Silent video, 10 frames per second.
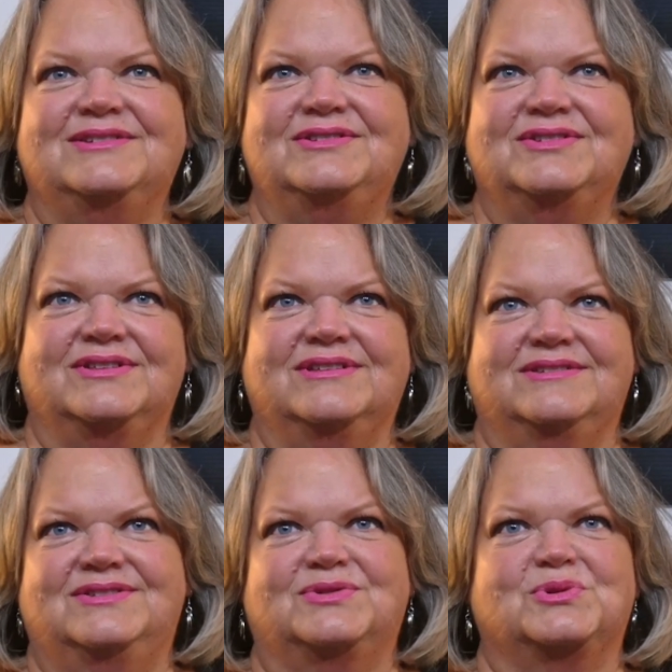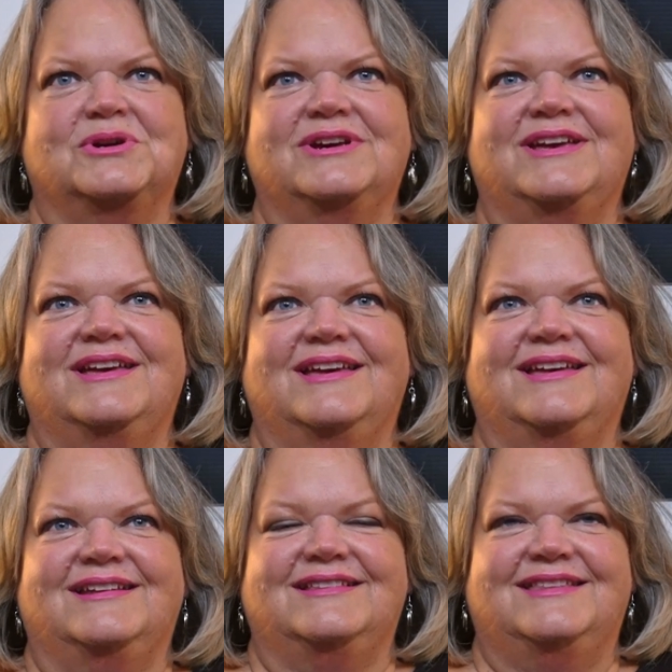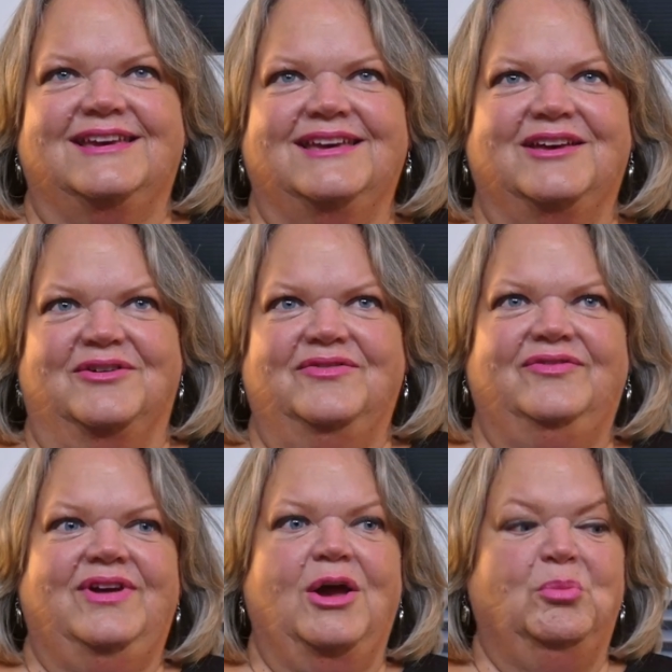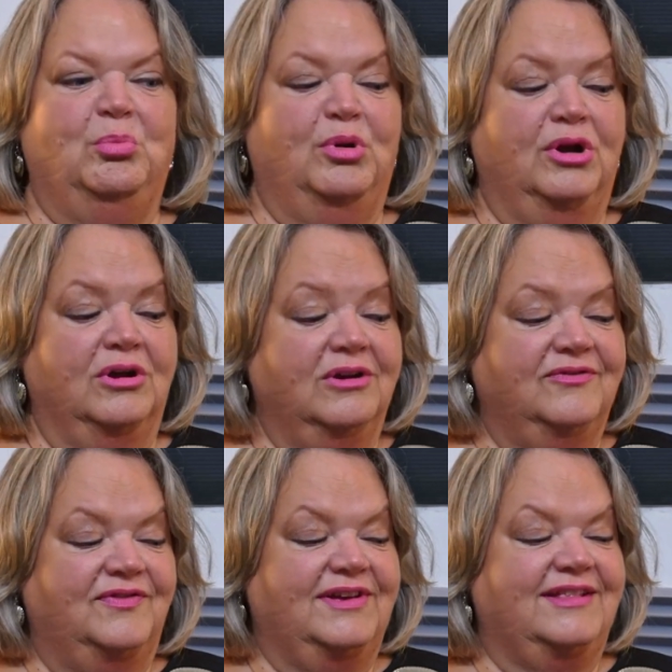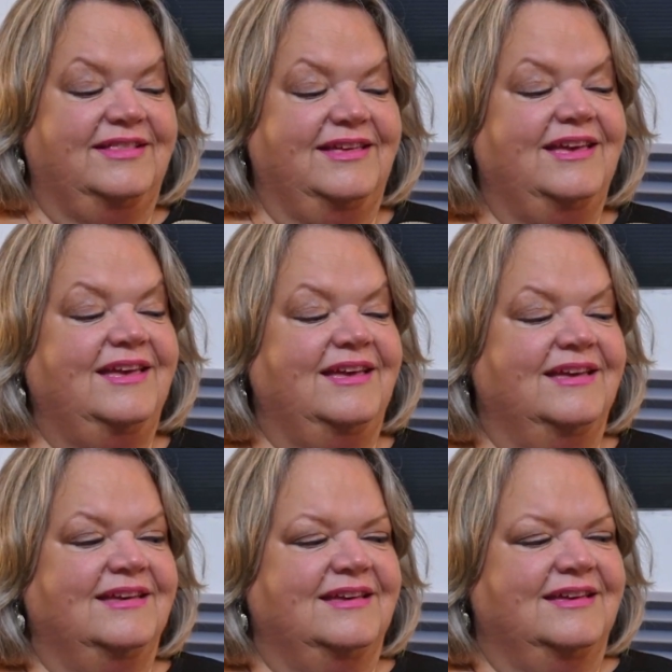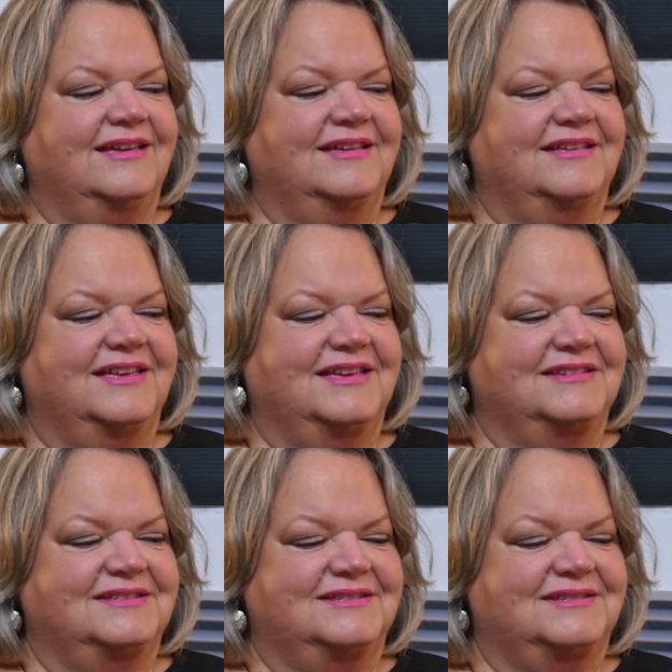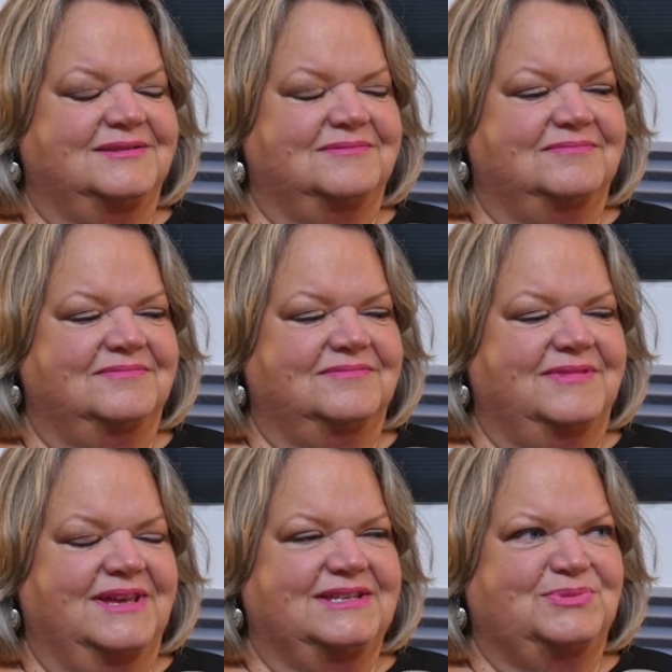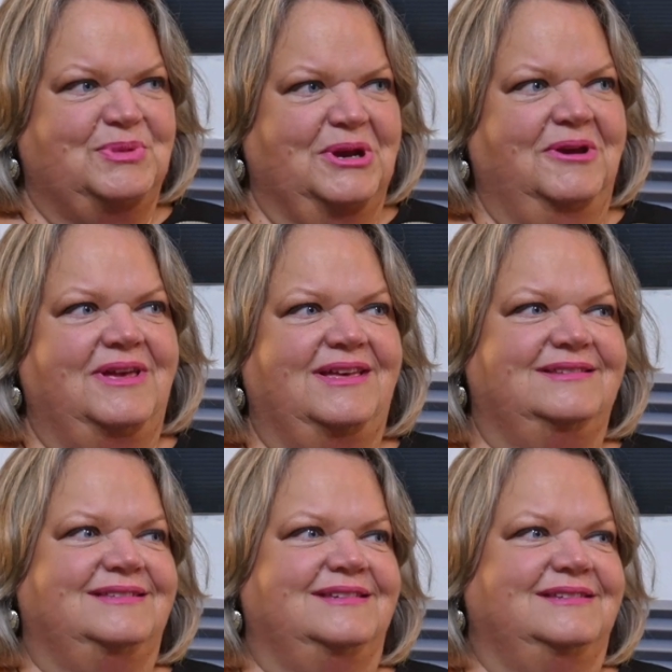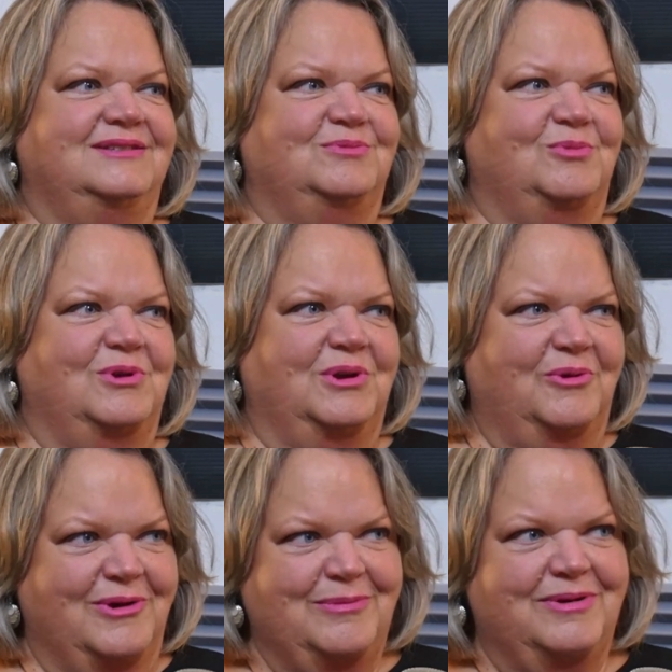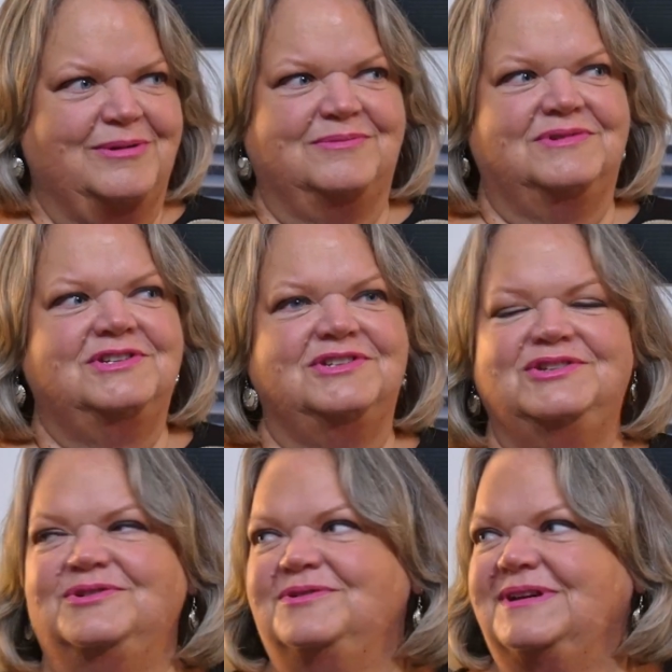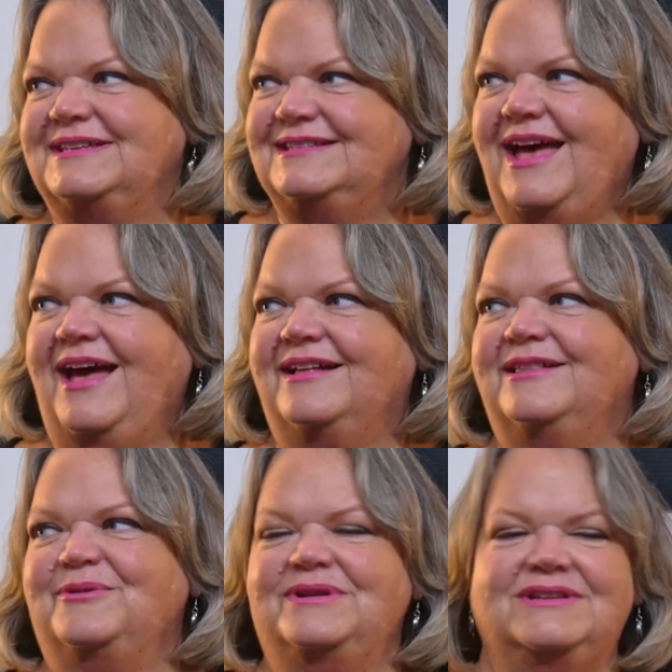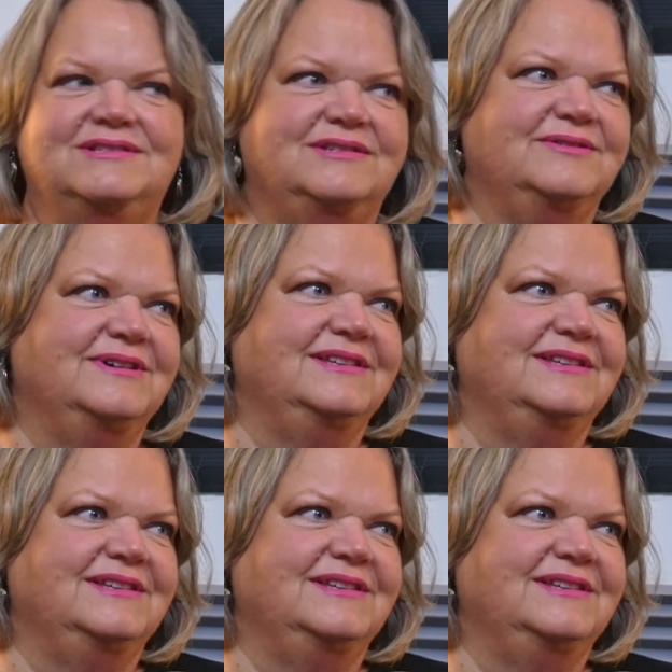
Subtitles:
to this story and think of how perfectly his experiences would equip him to do exactly what he's doing